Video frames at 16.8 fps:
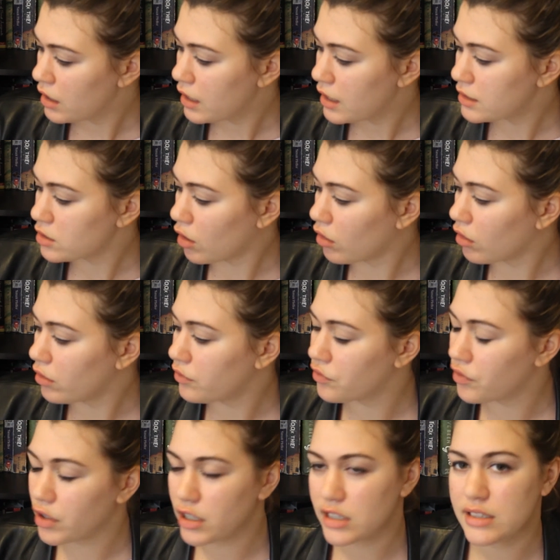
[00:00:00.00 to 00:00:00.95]
It's all in
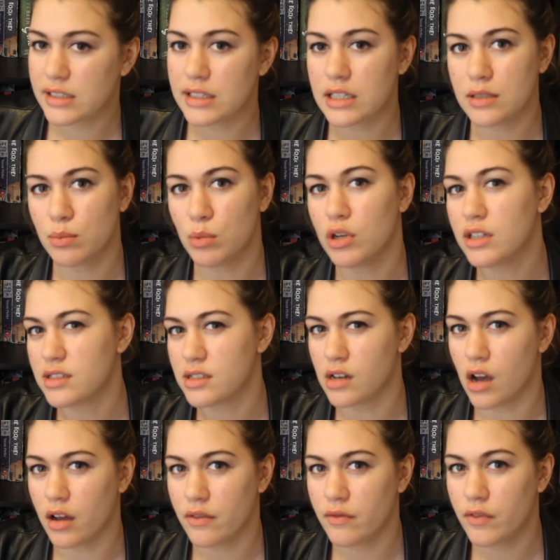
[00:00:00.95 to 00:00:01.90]
verse. This book is
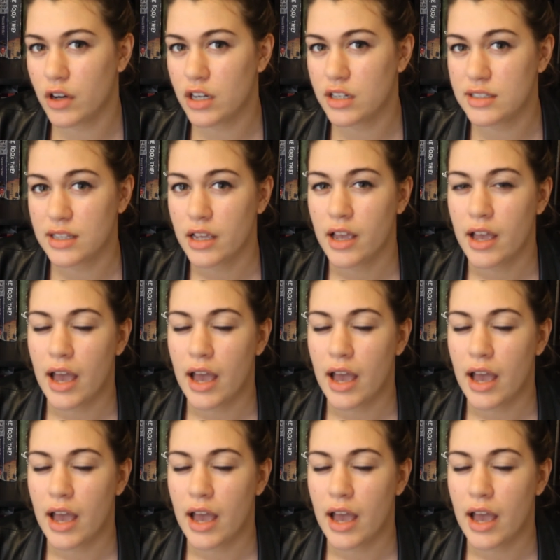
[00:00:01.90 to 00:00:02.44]
not in verse.